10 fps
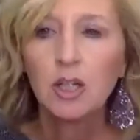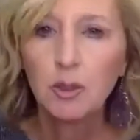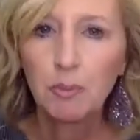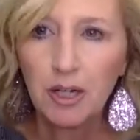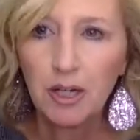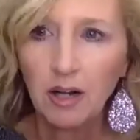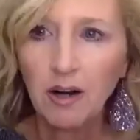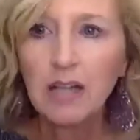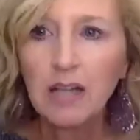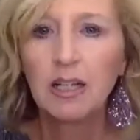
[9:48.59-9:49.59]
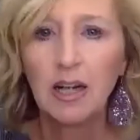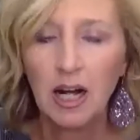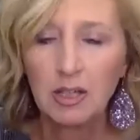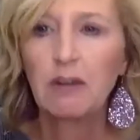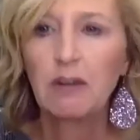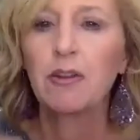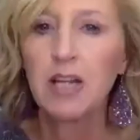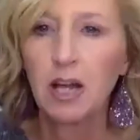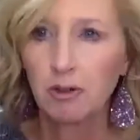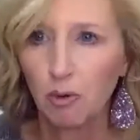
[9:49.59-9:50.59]
You put it on at night, it's going to hydrate for the
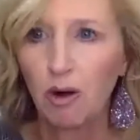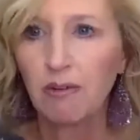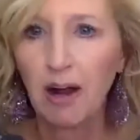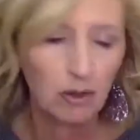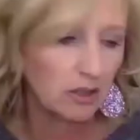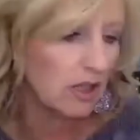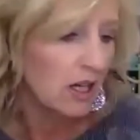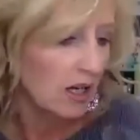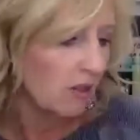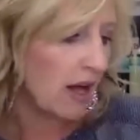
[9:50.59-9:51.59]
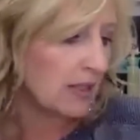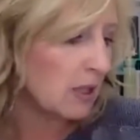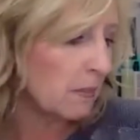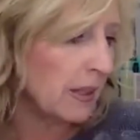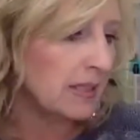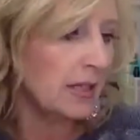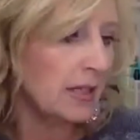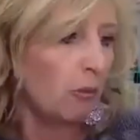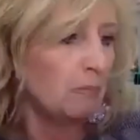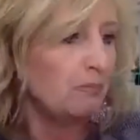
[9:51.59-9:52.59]
other 12 hours. That's a big deal.